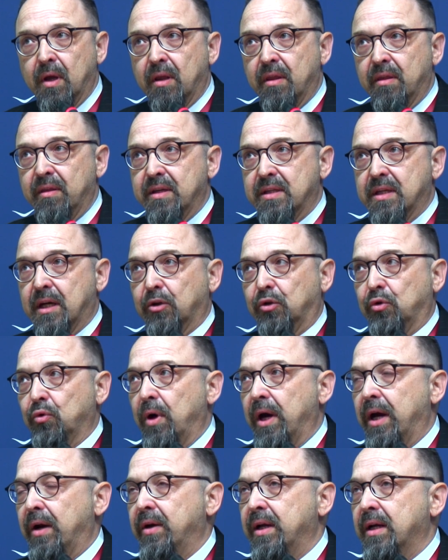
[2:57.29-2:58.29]
These are 2
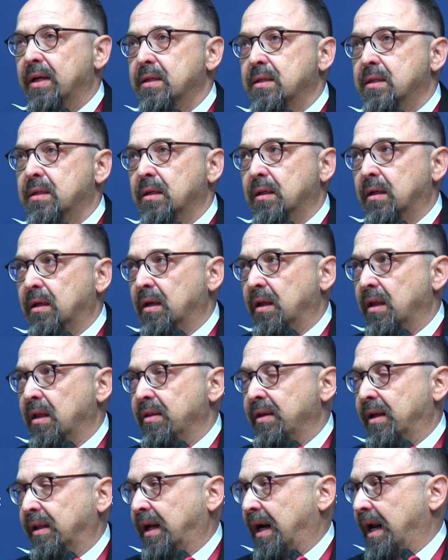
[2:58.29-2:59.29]
areas
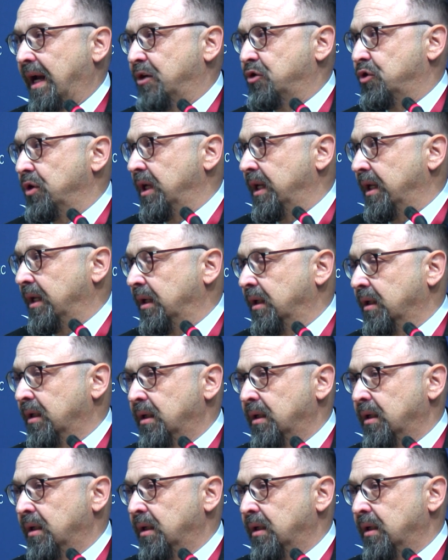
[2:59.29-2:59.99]
that are actually